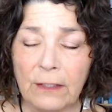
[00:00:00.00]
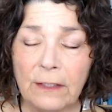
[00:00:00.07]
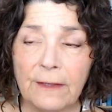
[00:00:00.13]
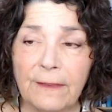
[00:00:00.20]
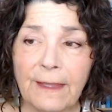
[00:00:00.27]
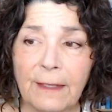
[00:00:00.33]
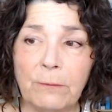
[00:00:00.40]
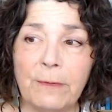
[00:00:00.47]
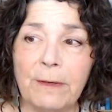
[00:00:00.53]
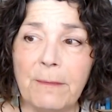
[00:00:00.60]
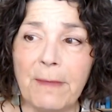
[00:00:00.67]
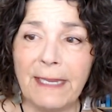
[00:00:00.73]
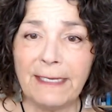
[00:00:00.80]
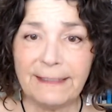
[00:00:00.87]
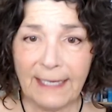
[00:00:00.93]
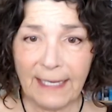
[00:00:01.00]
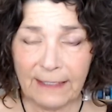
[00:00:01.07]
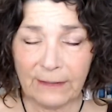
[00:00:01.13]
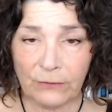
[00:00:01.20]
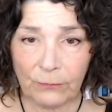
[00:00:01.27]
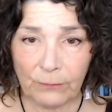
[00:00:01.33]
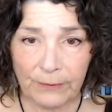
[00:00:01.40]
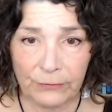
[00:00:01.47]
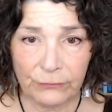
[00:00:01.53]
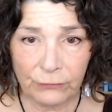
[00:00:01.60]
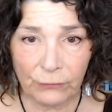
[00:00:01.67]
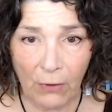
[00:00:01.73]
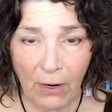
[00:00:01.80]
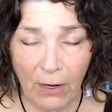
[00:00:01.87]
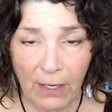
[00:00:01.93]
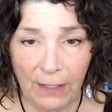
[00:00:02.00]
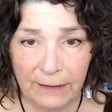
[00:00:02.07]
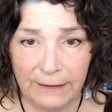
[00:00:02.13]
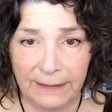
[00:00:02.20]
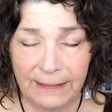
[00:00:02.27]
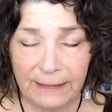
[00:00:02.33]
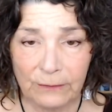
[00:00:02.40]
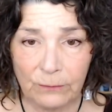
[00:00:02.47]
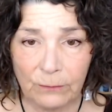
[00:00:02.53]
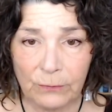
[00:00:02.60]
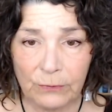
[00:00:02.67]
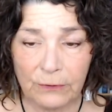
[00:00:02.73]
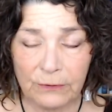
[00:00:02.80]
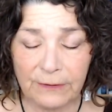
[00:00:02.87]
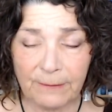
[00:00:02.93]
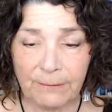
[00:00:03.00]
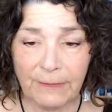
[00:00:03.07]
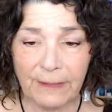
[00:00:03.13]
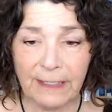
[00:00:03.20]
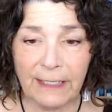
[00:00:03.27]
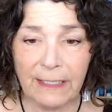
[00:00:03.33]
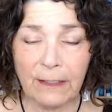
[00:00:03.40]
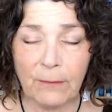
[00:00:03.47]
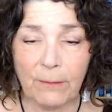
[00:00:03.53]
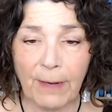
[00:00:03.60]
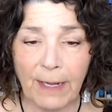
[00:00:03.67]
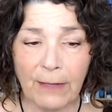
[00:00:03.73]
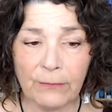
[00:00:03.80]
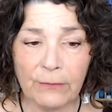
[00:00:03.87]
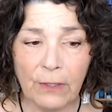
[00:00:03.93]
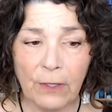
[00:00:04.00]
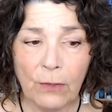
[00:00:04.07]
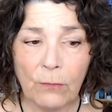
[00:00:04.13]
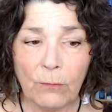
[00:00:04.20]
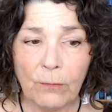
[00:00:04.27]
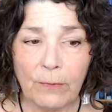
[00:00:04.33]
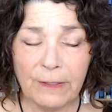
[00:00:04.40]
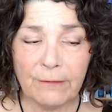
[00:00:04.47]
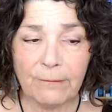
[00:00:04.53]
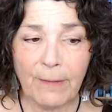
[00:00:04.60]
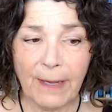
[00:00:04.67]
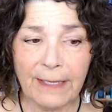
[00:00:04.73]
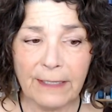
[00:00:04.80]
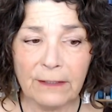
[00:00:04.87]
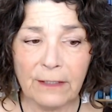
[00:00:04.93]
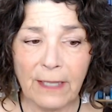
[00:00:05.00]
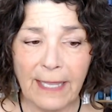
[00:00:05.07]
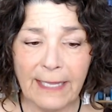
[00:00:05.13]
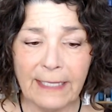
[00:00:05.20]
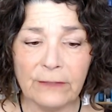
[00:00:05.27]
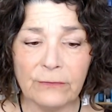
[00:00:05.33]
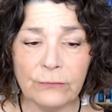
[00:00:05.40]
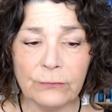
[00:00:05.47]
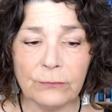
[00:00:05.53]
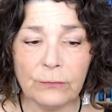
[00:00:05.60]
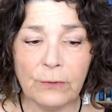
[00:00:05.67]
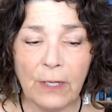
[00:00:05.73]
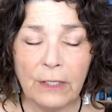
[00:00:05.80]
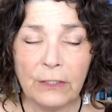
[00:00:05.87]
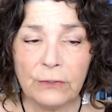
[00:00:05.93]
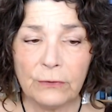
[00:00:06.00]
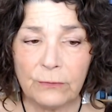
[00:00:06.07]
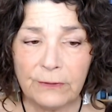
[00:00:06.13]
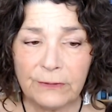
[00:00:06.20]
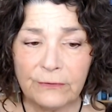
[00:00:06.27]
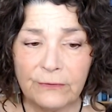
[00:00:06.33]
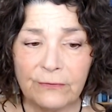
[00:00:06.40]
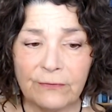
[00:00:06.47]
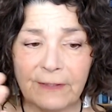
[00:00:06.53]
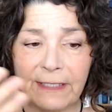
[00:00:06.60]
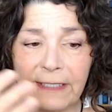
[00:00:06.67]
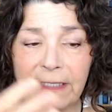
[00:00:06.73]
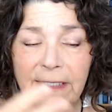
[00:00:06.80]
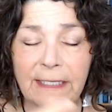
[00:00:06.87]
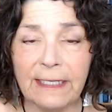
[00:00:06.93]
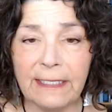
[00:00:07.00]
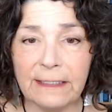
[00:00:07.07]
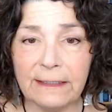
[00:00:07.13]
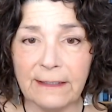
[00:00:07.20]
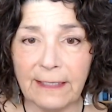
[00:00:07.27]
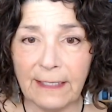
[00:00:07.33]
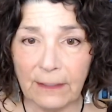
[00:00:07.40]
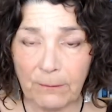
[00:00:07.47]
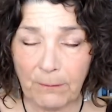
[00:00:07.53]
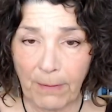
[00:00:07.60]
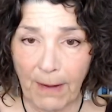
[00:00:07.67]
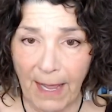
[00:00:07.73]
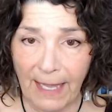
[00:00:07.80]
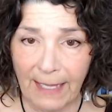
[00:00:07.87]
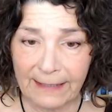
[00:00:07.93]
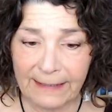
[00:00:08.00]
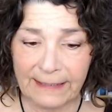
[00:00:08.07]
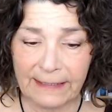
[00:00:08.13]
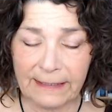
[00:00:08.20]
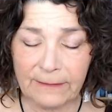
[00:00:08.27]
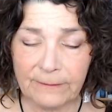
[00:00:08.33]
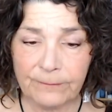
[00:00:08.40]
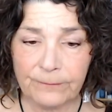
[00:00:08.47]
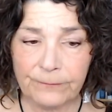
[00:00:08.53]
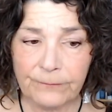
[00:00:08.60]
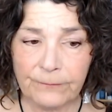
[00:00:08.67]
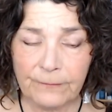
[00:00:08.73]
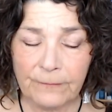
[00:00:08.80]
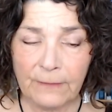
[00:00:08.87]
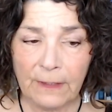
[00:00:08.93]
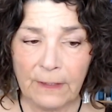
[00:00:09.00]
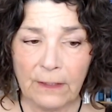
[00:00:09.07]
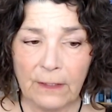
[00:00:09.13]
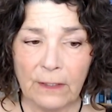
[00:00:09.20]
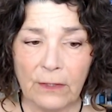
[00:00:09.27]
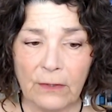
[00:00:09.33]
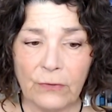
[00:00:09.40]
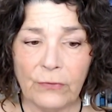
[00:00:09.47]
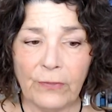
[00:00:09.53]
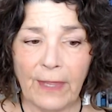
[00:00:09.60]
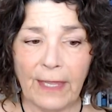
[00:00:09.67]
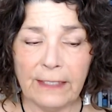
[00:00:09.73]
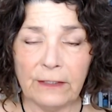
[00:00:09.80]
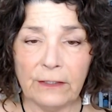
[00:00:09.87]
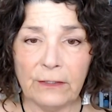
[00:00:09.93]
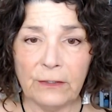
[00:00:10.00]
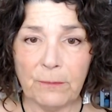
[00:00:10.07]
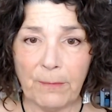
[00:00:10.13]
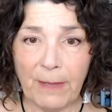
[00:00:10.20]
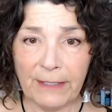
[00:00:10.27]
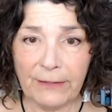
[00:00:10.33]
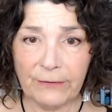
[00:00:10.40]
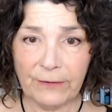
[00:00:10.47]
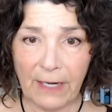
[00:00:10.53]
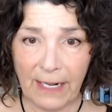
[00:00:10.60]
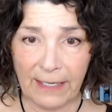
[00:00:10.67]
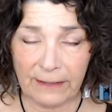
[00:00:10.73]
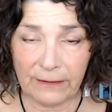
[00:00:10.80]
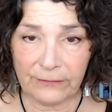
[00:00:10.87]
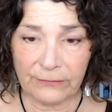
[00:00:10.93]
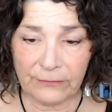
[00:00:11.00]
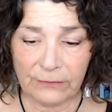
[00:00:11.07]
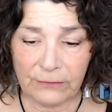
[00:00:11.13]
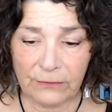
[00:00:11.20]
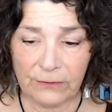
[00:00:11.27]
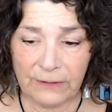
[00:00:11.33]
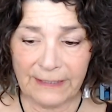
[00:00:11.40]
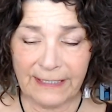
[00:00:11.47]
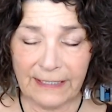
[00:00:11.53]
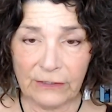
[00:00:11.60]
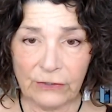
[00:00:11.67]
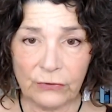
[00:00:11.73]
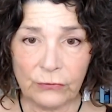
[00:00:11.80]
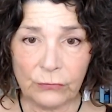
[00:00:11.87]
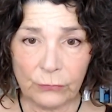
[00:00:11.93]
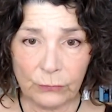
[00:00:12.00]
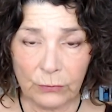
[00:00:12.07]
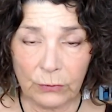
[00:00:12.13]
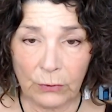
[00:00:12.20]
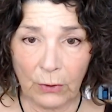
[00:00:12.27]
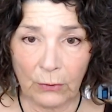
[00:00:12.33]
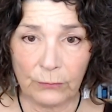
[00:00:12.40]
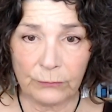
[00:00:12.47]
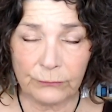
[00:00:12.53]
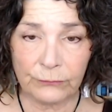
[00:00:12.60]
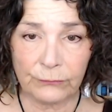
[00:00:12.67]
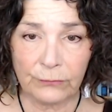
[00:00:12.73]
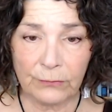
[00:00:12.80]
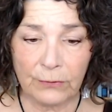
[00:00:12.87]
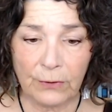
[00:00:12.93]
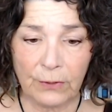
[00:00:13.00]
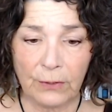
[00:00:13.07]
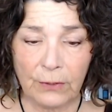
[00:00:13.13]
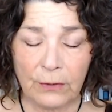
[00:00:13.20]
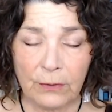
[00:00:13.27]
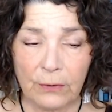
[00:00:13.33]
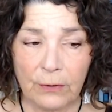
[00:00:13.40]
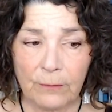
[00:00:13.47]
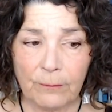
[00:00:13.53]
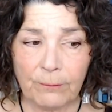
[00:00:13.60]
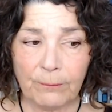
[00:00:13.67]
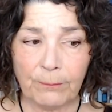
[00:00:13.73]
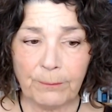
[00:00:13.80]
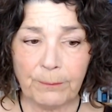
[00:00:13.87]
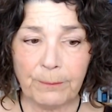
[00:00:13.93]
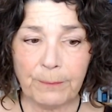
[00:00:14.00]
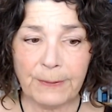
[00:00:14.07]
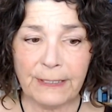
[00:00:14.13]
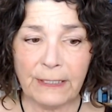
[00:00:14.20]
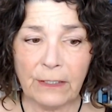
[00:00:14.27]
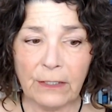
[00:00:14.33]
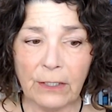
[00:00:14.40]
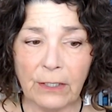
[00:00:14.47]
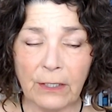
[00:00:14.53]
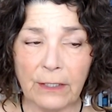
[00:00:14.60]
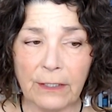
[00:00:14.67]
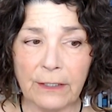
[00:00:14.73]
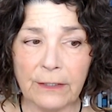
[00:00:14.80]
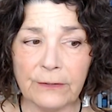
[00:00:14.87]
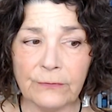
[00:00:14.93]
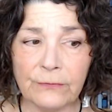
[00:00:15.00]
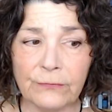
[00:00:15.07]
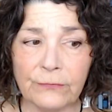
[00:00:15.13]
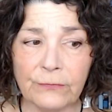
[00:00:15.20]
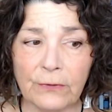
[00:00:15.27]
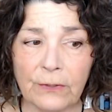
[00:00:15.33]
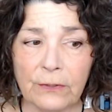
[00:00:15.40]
Then we may tend to withdraw in the world. I'm thinking about one of my clients who you can see in their body that you better not get too close because